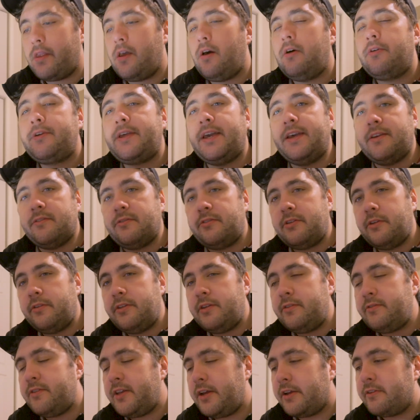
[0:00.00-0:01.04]
Okay, so
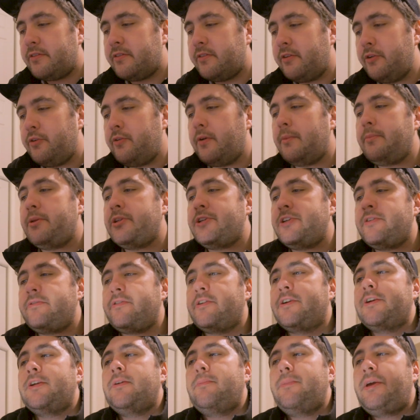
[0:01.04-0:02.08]
these next two images
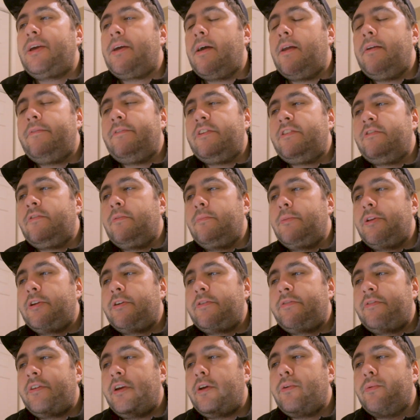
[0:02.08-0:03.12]
are gonna be kind of a similar
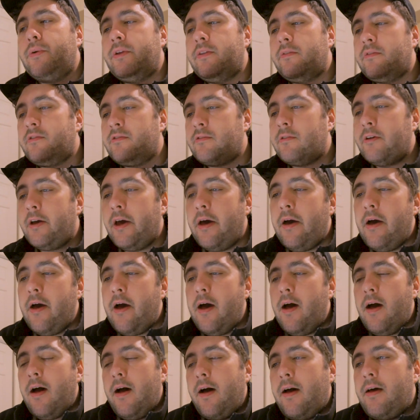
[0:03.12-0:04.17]
sequence.
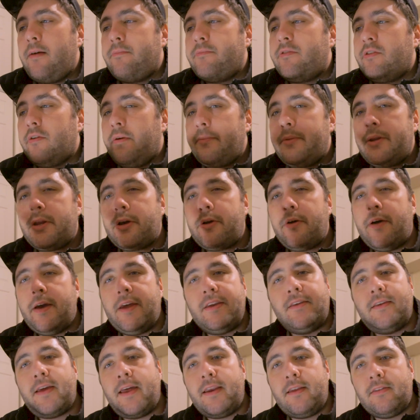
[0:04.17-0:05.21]
Um, so I'm gonna go
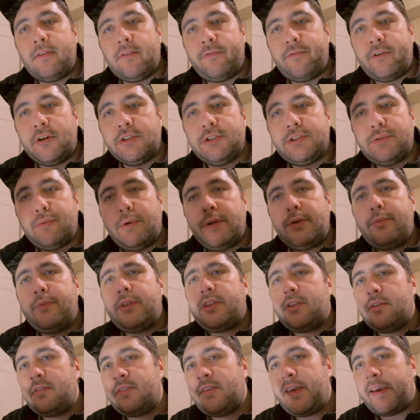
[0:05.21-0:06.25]
ahead and edit the first one
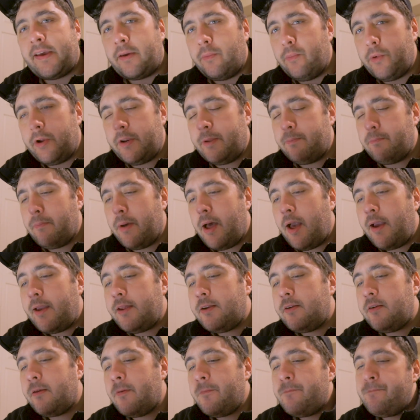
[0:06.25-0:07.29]
with the second one in
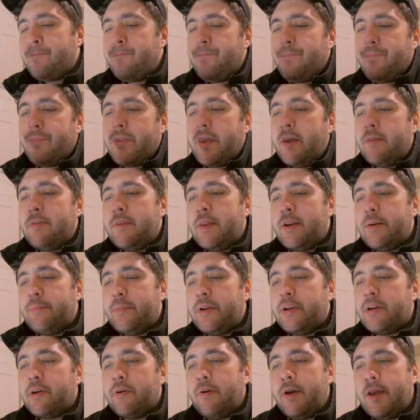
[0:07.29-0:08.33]
mind, and then I'm
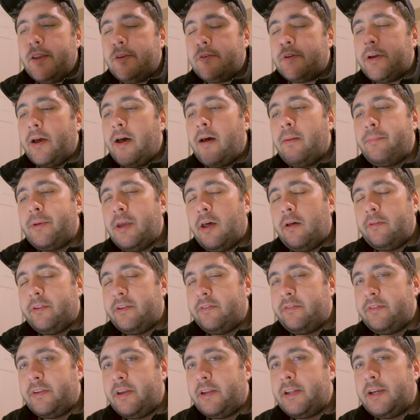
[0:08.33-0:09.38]
gonna go ahead and copy all the
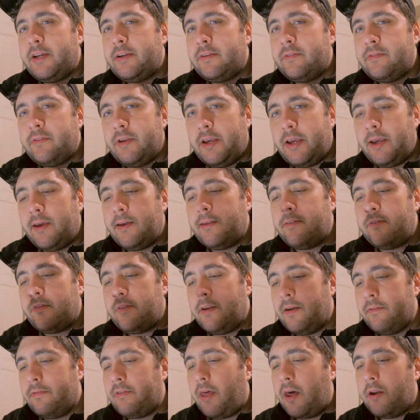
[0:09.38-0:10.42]
settings and
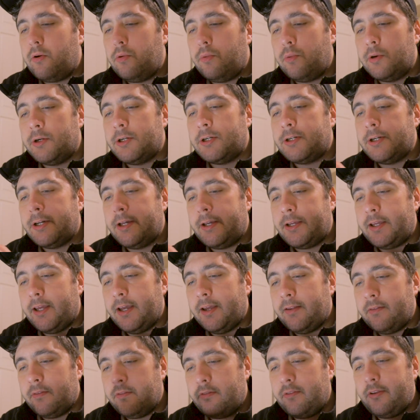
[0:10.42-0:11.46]
see if that'll work
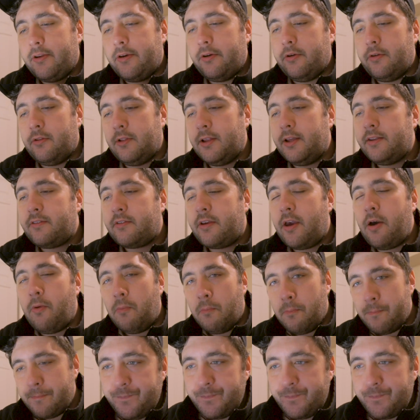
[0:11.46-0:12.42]
again. So let's go.